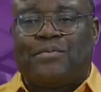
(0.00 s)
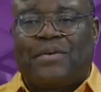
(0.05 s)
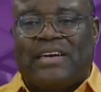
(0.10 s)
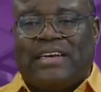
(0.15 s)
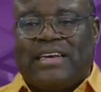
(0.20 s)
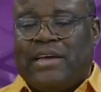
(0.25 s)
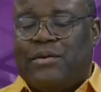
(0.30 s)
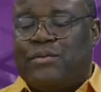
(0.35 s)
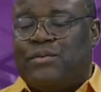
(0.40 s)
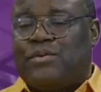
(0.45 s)

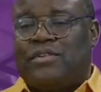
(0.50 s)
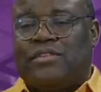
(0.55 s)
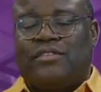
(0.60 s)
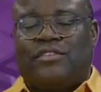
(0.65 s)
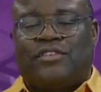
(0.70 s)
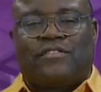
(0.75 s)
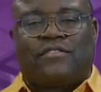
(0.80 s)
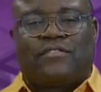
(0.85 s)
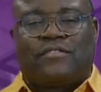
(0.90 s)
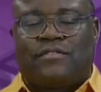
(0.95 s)
but they will
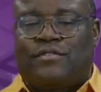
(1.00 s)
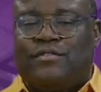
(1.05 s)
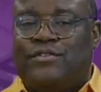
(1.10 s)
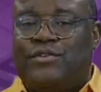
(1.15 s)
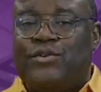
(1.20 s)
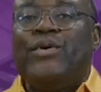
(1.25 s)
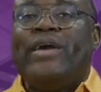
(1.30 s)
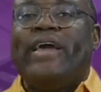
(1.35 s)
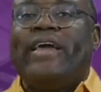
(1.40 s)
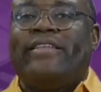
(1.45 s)
just
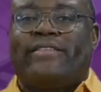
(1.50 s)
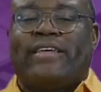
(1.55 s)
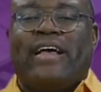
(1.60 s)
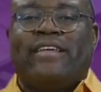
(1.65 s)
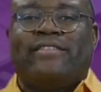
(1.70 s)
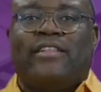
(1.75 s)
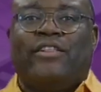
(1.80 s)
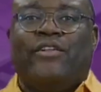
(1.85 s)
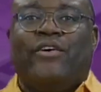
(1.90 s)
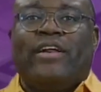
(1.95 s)
do it
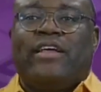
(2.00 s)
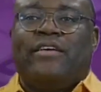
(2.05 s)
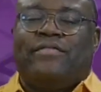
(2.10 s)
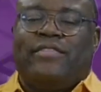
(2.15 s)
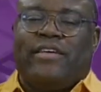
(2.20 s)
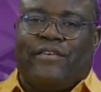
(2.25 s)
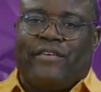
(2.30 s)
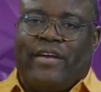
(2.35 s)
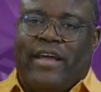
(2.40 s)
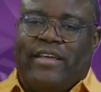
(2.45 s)
as the Lord give
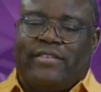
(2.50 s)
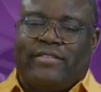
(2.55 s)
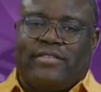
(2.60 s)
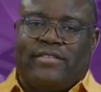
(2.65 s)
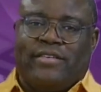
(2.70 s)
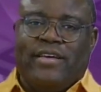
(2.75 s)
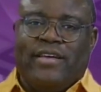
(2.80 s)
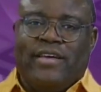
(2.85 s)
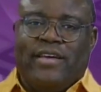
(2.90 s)
the grace.